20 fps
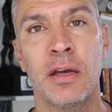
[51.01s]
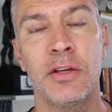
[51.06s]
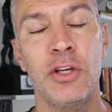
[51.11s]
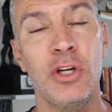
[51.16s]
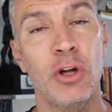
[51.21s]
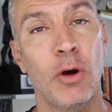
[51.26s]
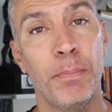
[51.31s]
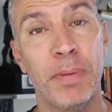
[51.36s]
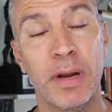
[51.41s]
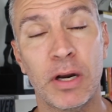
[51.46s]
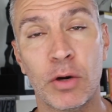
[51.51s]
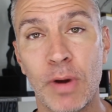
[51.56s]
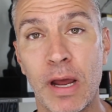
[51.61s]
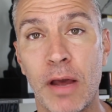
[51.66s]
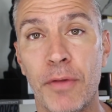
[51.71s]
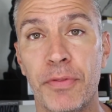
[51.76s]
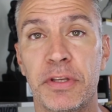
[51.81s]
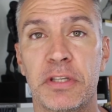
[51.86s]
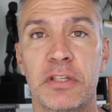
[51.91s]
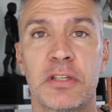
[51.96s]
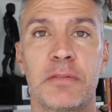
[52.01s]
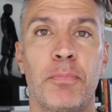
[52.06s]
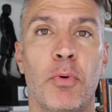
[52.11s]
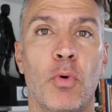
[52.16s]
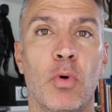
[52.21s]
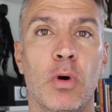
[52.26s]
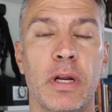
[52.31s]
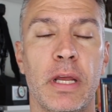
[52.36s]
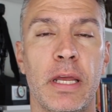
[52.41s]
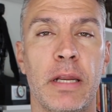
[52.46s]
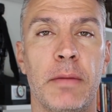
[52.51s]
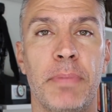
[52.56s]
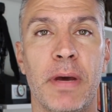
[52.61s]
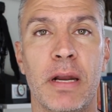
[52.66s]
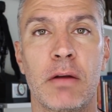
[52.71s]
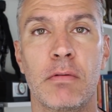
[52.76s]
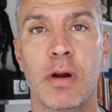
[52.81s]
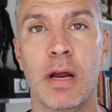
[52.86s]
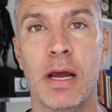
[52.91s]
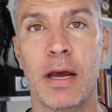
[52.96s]
you know, been around this sport and
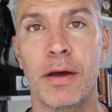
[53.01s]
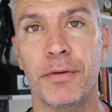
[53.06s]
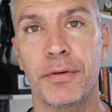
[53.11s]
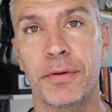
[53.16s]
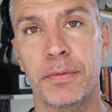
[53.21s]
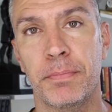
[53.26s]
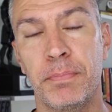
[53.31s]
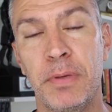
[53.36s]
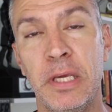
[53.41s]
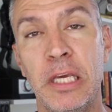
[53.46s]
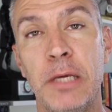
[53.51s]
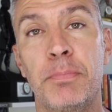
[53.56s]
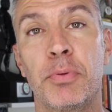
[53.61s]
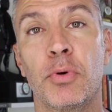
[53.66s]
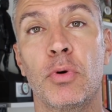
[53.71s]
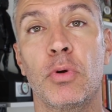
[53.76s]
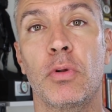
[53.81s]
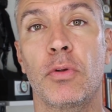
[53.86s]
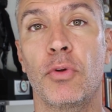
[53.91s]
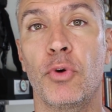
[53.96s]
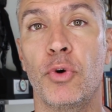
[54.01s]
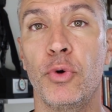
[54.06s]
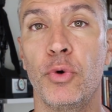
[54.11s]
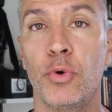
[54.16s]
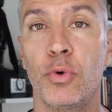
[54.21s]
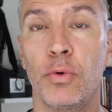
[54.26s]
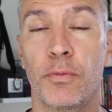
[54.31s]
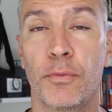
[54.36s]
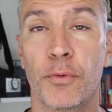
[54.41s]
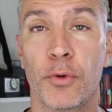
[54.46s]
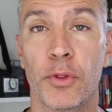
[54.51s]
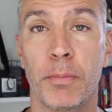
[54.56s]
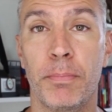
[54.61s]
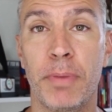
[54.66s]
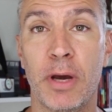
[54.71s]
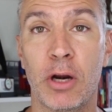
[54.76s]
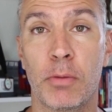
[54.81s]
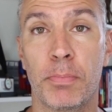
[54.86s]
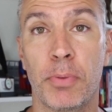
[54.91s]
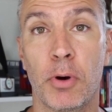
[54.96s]
been around people who, for the
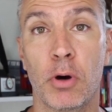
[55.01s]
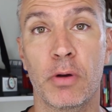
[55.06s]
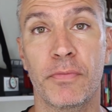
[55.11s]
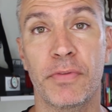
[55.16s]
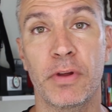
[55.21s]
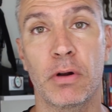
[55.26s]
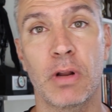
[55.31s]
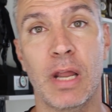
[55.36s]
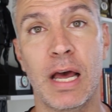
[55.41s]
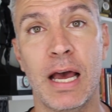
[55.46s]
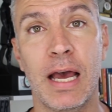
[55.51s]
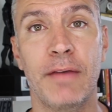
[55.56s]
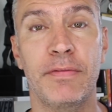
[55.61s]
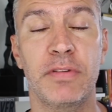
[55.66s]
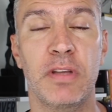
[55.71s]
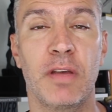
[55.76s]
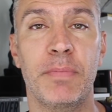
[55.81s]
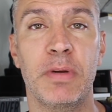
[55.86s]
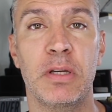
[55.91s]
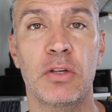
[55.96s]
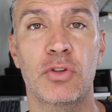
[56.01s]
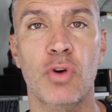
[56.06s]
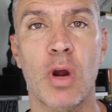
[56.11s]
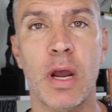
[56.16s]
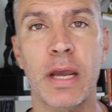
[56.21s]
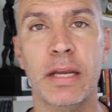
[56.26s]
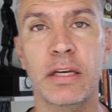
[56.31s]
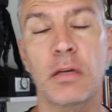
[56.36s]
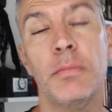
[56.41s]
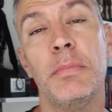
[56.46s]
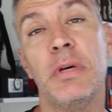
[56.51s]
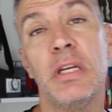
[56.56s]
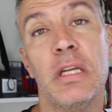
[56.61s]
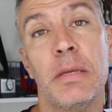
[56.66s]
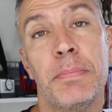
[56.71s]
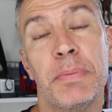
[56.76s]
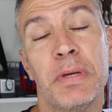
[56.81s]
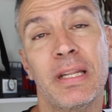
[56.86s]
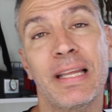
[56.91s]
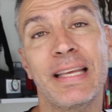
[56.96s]
better part of their lives, have been trying to
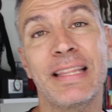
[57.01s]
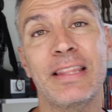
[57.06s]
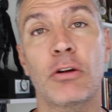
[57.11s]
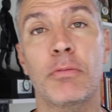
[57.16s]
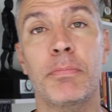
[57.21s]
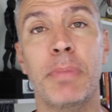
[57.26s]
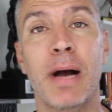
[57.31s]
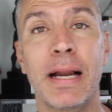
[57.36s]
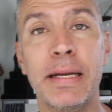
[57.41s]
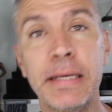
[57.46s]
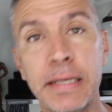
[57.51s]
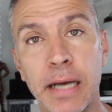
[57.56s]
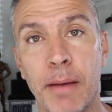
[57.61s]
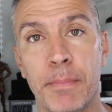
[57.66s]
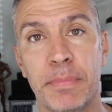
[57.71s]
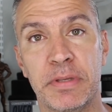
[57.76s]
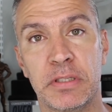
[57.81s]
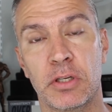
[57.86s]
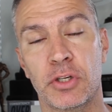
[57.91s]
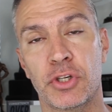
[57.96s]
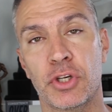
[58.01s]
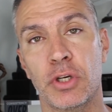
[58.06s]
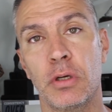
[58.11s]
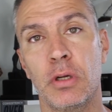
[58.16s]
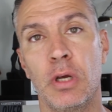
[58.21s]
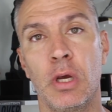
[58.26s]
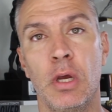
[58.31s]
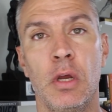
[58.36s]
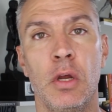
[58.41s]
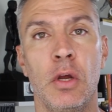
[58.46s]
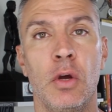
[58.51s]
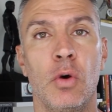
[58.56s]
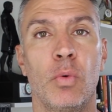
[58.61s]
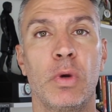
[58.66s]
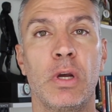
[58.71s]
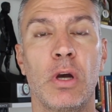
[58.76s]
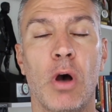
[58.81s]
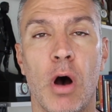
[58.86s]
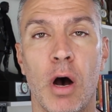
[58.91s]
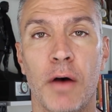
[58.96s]
manipulate their body composition,
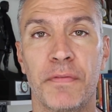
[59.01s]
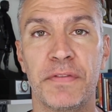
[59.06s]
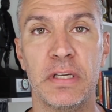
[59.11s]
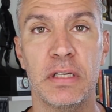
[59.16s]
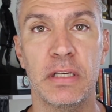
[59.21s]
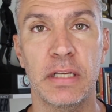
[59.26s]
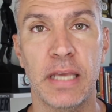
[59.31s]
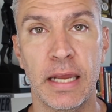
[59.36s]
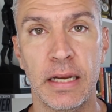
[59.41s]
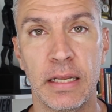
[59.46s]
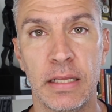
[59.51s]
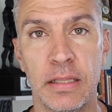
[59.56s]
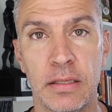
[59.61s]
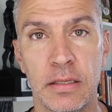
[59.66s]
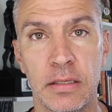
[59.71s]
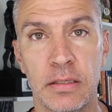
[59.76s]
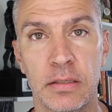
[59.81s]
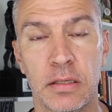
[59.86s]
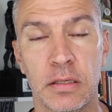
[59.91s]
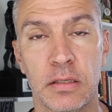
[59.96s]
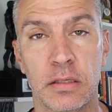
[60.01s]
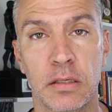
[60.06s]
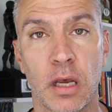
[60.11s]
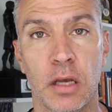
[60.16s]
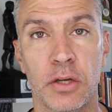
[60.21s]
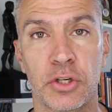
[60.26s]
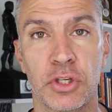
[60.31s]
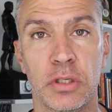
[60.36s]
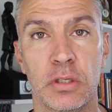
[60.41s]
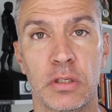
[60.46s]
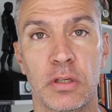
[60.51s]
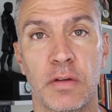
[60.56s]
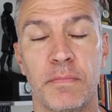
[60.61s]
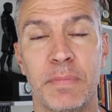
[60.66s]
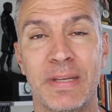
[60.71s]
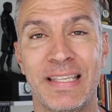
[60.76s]
we often get in these discussions of